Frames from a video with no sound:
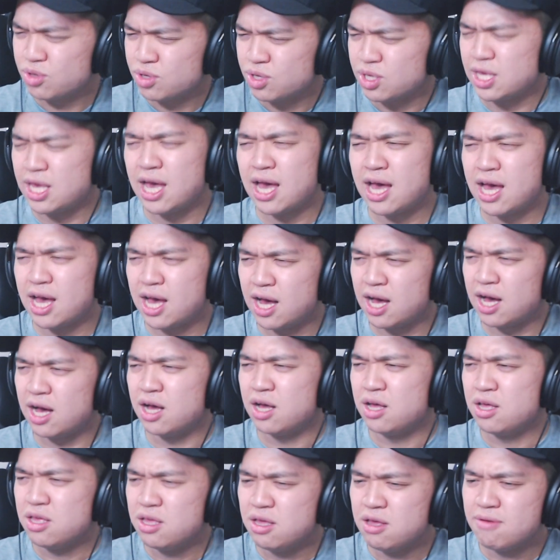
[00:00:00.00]
Yeah,
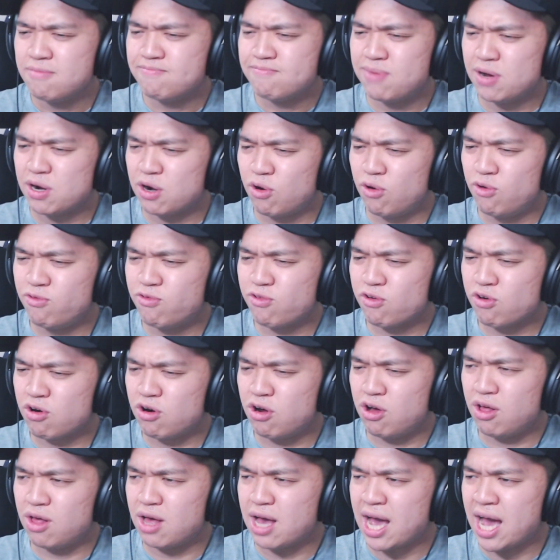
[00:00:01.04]
but
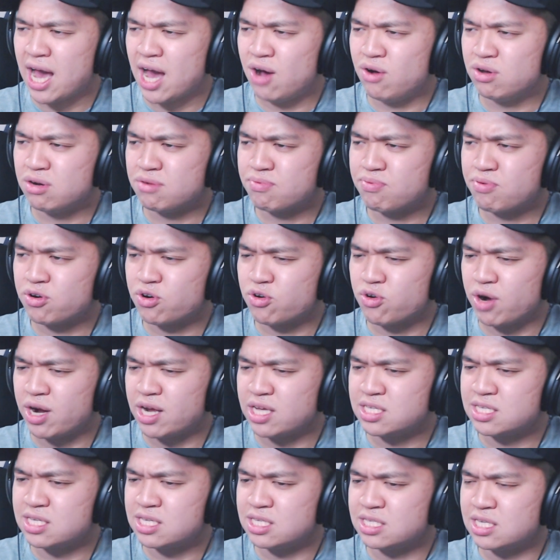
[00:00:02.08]
overall, how it
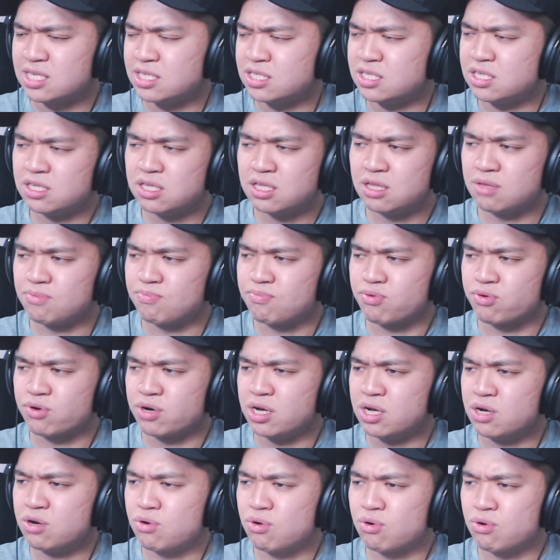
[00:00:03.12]
progresses into the
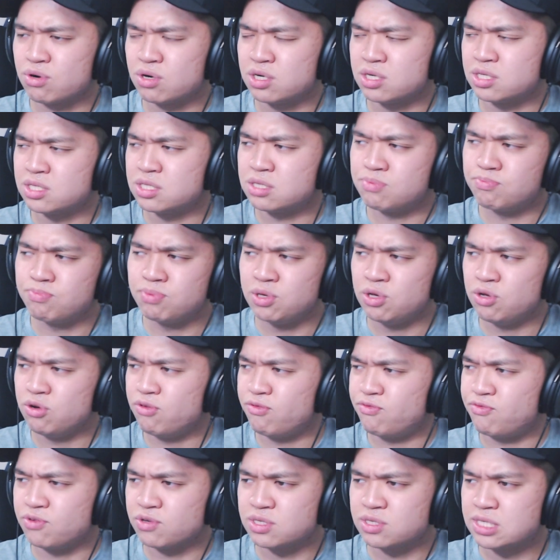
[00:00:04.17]
pre-chorus,
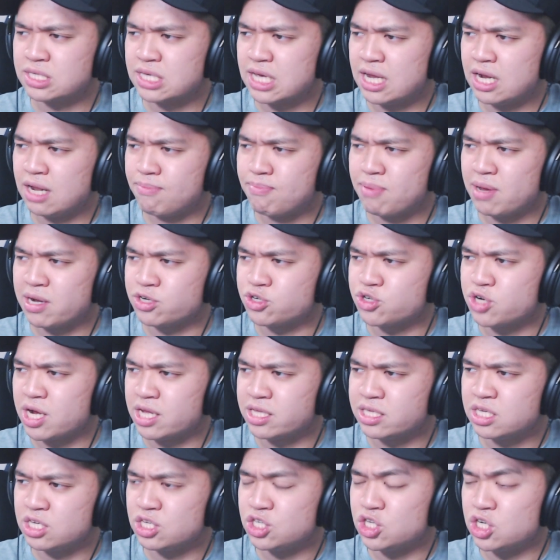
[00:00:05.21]
beautiful setup and
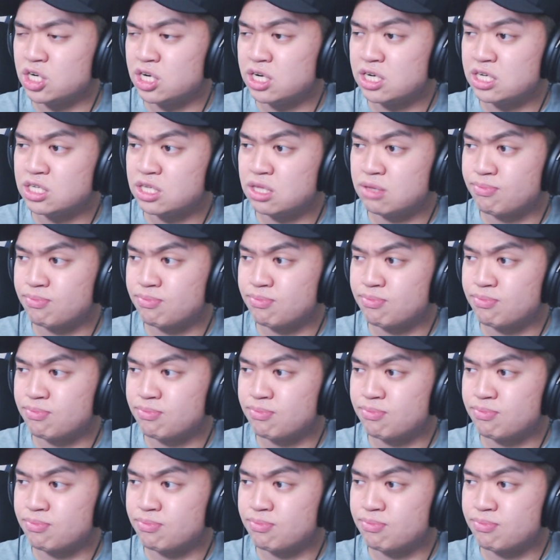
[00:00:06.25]
transition into the